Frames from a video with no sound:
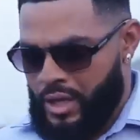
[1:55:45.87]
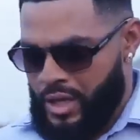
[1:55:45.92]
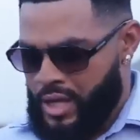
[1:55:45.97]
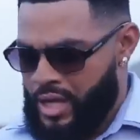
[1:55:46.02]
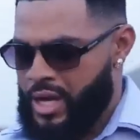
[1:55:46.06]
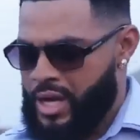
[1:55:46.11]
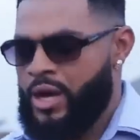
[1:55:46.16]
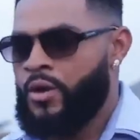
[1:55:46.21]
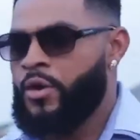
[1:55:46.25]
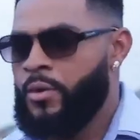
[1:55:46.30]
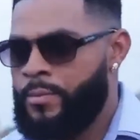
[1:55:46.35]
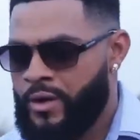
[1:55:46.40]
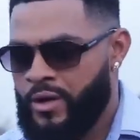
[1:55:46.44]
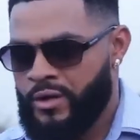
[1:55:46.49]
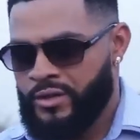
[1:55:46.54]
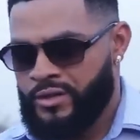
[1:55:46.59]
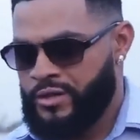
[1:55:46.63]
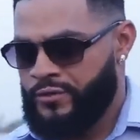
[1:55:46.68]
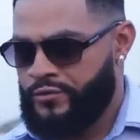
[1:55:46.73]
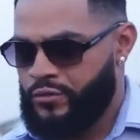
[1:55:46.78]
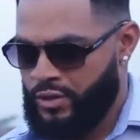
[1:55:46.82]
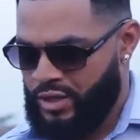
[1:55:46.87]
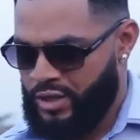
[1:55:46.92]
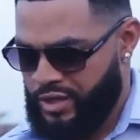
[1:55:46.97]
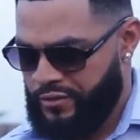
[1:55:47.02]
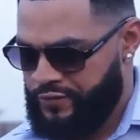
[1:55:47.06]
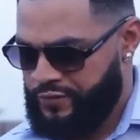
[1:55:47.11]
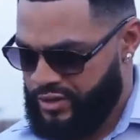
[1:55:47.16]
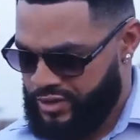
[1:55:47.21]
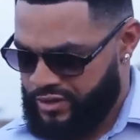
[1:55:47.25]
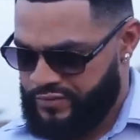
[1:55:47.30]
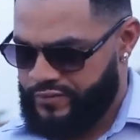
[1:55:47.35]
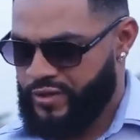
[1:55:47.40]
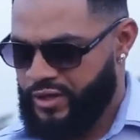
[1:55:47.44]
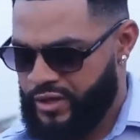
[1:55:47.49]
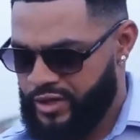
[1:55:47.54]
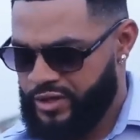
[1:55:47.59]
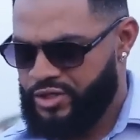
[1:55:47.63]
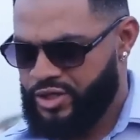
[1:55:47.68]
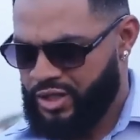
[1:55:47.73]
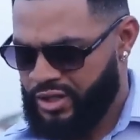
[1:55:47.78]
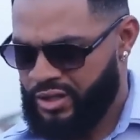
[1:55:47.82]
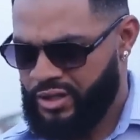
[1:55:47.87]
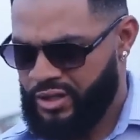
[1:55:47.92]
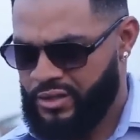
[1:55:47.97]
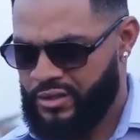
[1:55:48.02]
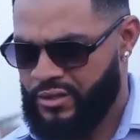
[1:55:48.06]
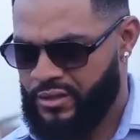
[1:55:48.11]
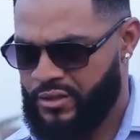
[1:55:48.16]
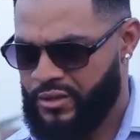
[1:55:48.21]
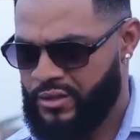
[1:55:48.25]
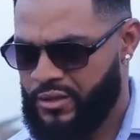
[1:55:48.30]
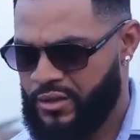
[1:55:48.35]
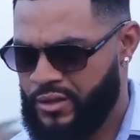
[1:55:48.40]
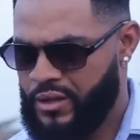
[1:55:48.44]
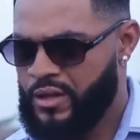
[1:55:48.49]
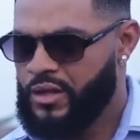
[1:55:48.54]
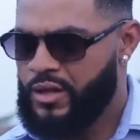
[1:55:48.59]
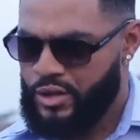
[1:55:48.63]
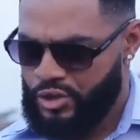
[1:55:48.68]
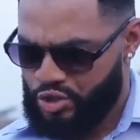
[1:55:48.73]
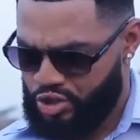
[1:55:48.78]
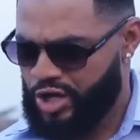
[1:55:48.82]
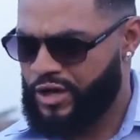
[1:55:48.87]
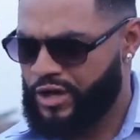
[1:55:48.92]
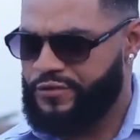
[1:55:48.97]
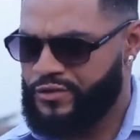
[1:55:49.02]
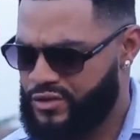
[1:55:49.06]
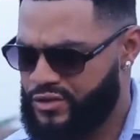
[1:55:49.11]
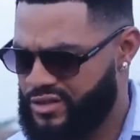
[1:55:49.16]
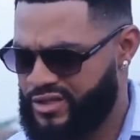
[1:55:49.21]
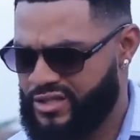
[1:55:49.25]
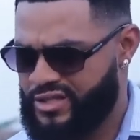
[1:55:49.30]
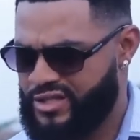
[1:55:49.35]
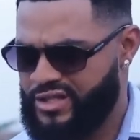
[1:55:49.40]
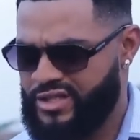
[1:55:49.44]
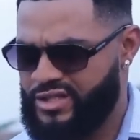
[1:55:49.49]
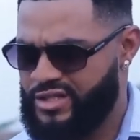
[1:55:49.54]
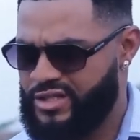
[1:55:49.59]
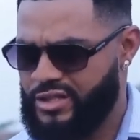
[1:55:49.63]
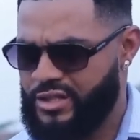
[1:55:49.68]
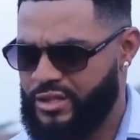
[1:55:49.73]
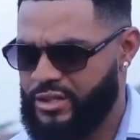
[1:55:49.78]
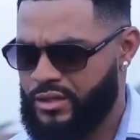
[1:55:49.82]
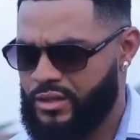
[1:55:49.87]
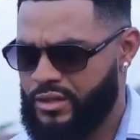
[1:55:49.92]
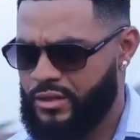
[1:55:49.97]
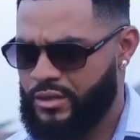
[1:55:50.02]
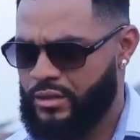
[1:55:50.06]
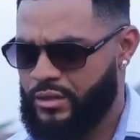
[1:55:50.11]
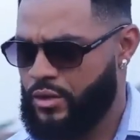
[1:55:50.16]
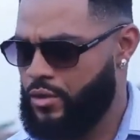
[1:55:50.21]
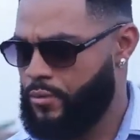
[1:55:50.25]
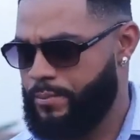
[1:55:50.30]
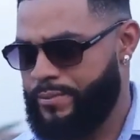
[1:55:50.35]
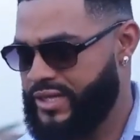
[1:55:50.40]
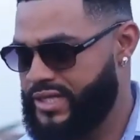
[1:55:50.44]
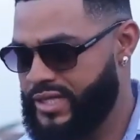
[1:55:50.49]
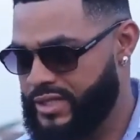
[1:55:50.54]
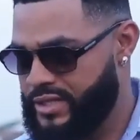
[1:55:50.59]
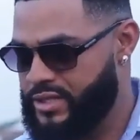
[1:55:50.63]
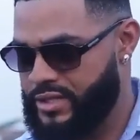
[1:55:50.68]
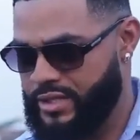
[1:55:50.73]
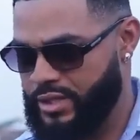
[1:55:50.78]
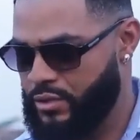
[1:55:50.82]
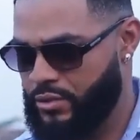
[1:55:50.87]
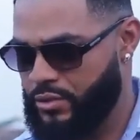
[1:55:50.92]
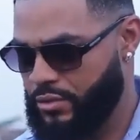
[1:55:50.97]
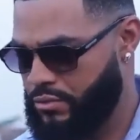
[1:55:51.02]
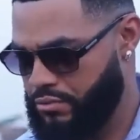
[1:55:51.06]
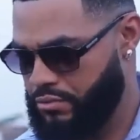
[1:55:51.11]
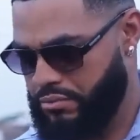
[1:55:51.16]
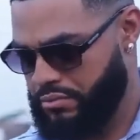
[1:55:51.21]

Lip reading: How about if we leave this village, travel to the city, or better still,